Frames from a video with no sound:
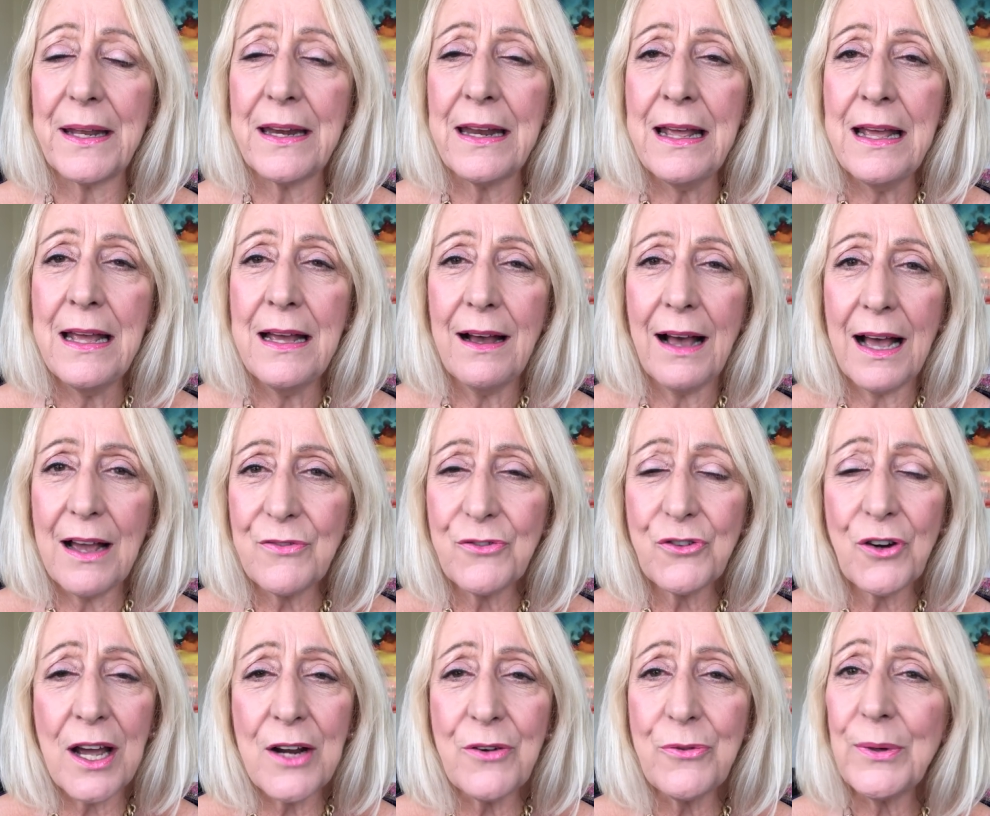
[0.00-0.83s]
but
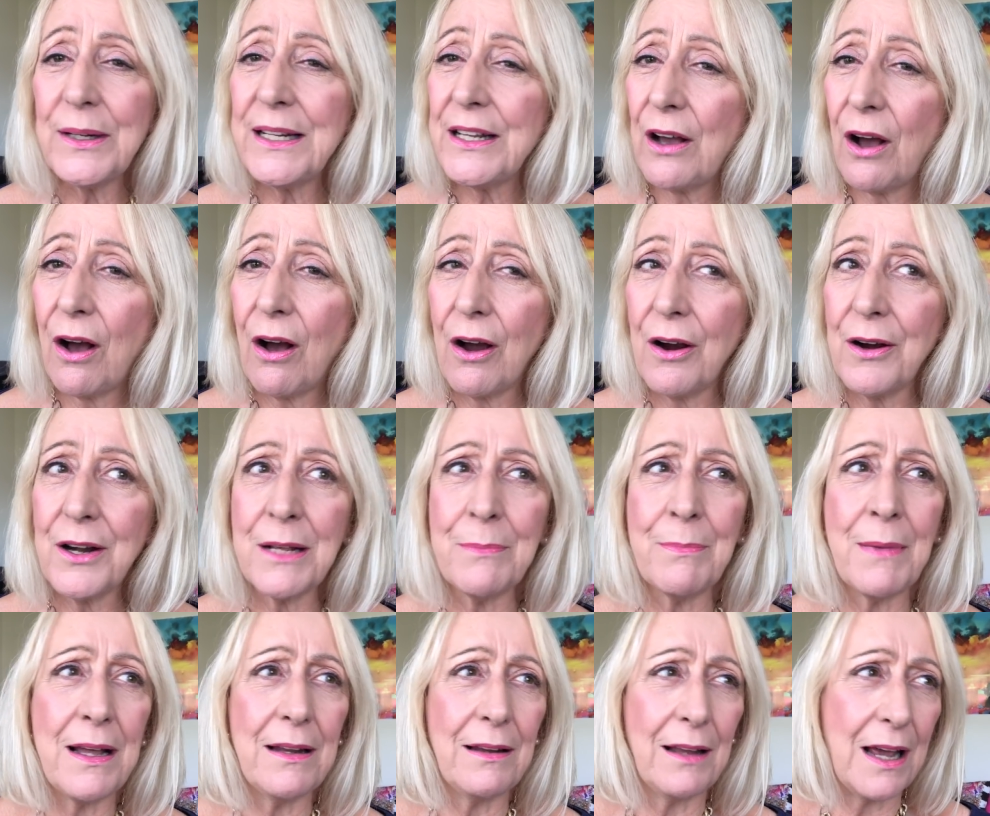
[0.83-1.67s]
I've tried really hard
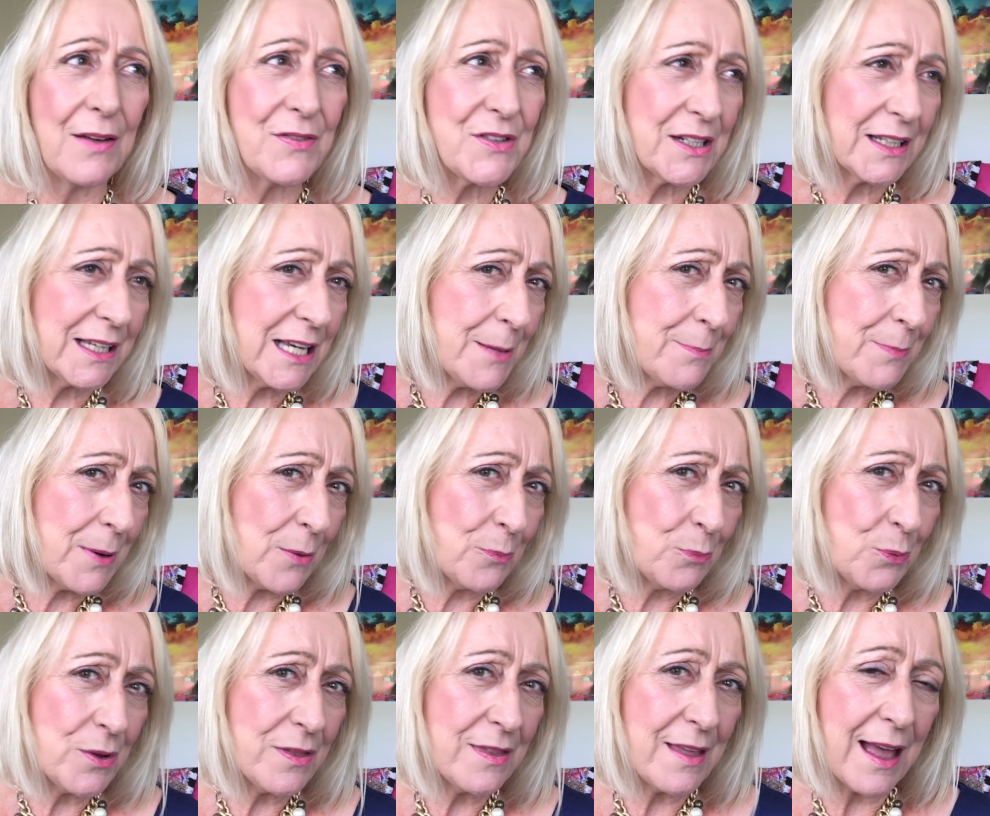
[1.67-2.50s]
in my life to keep
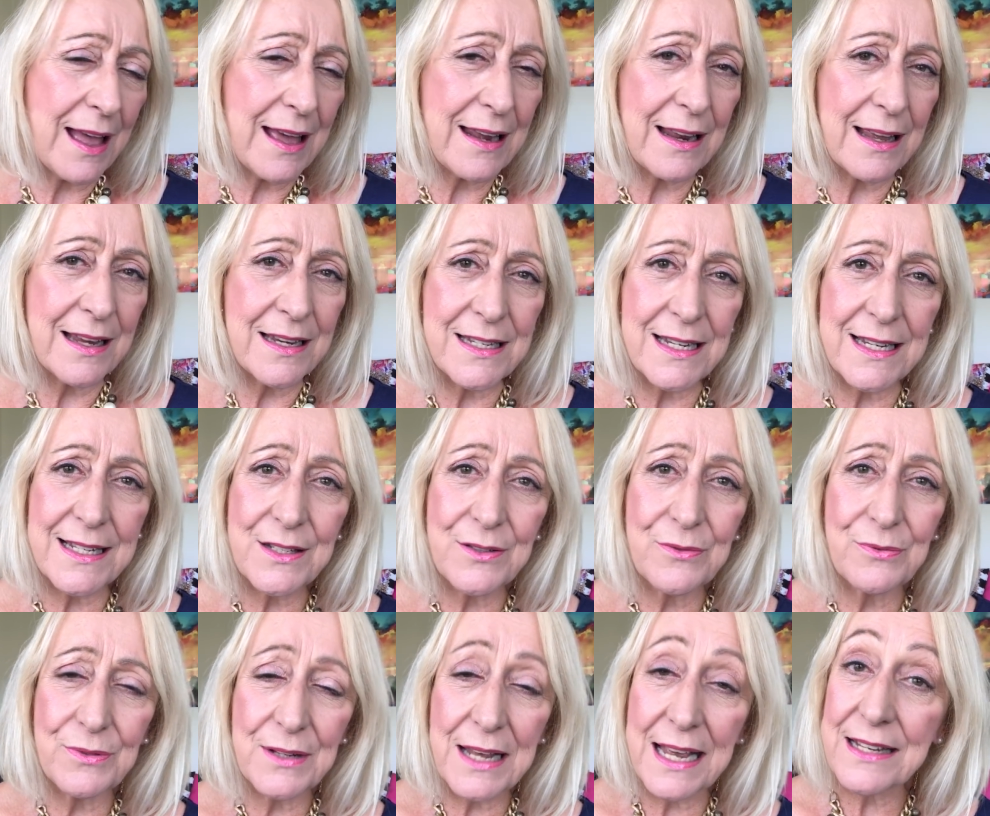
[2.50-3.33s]
up with that, and
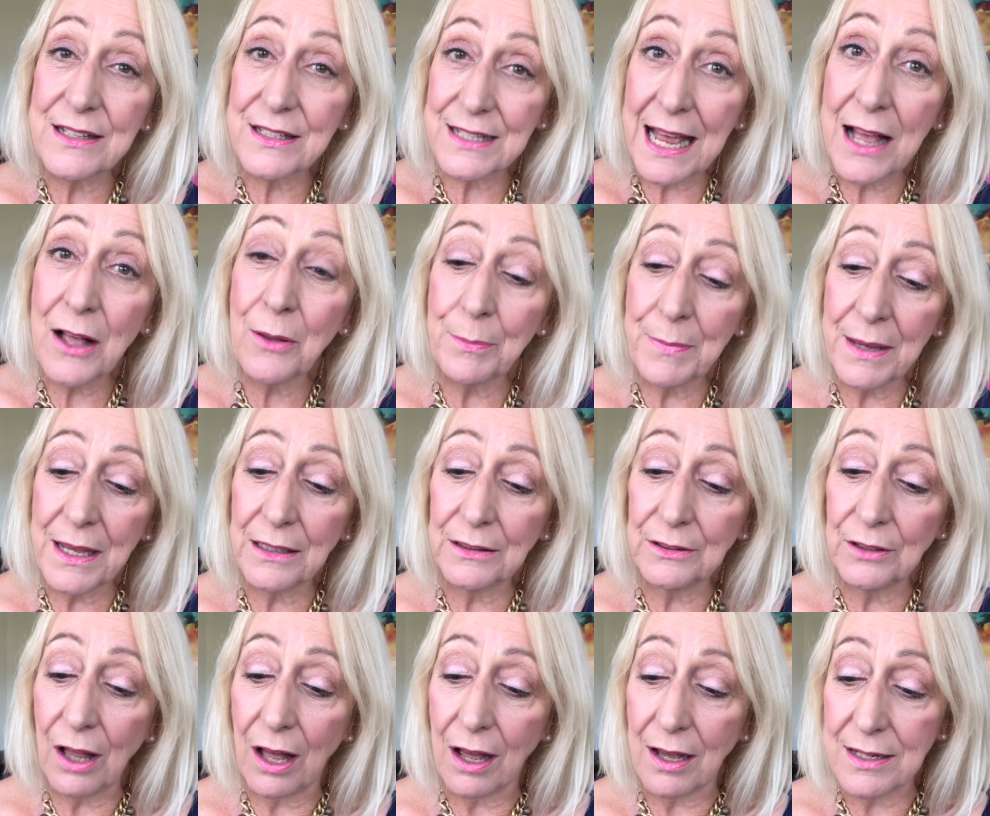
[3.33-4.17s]
it's it's helped me
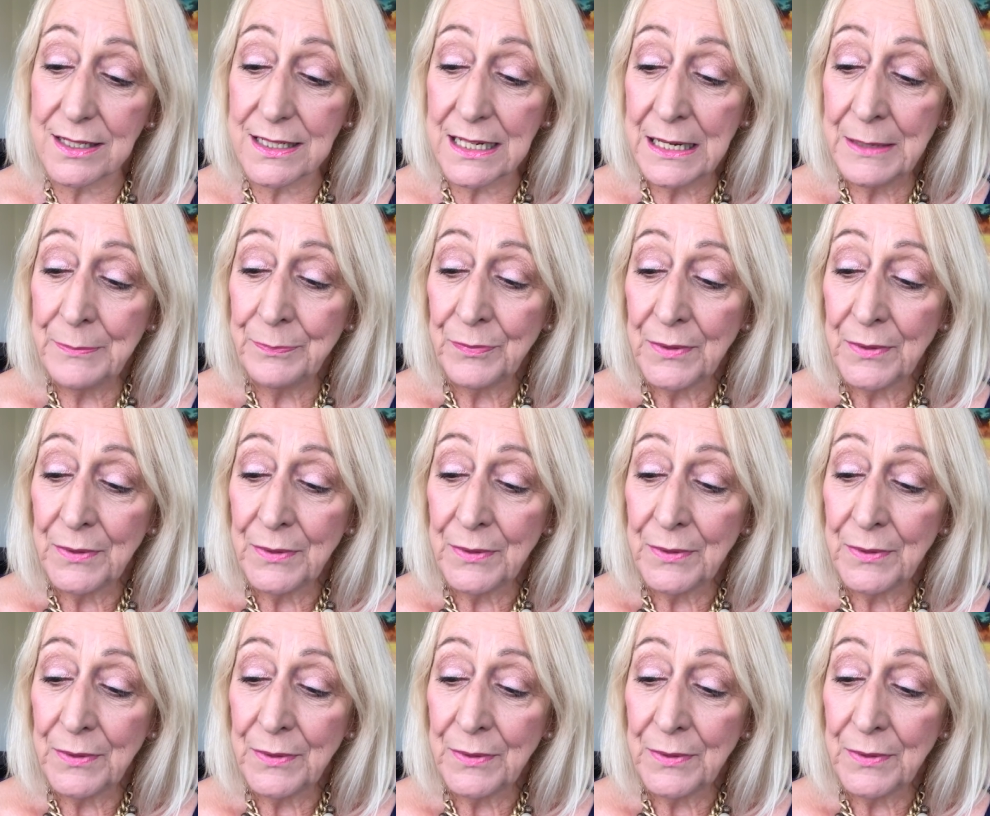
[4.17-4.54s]
a lot.